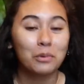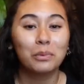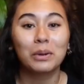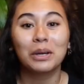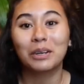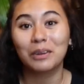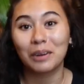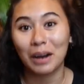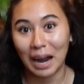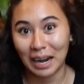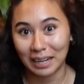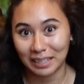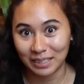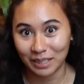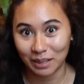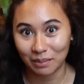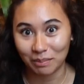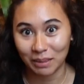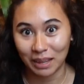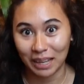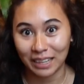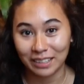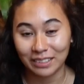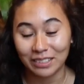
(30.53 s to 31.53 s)
we cracked
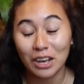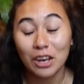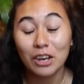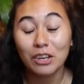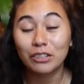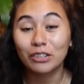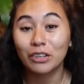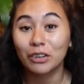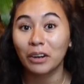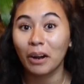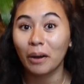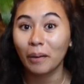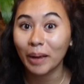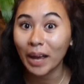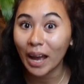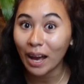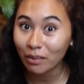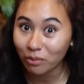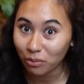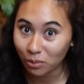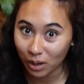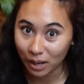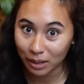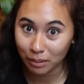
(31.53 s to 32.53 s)
some things. So now we
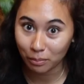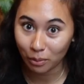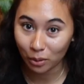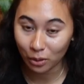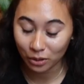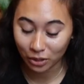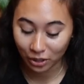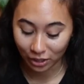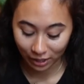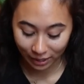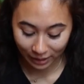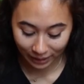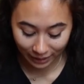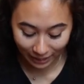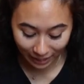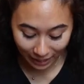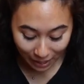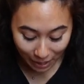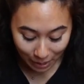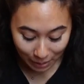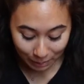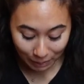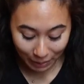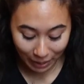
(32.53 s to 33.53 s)
have one bowl
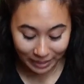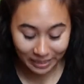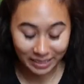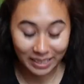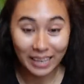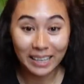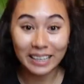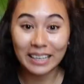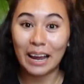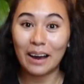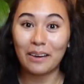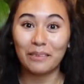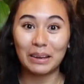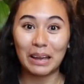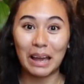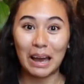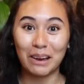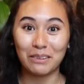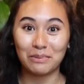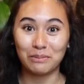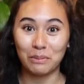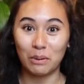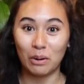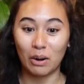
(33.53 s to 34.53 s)
currently, but now we
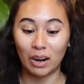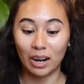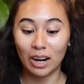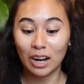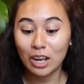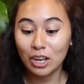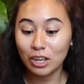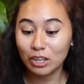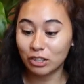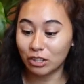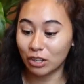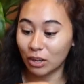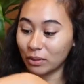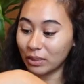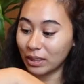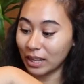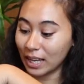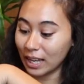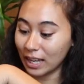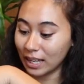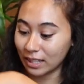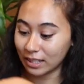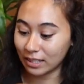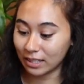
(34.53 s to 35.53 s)
have more. So
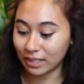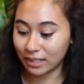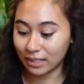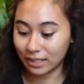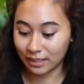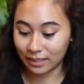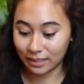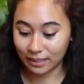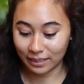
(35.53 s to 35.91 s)
these,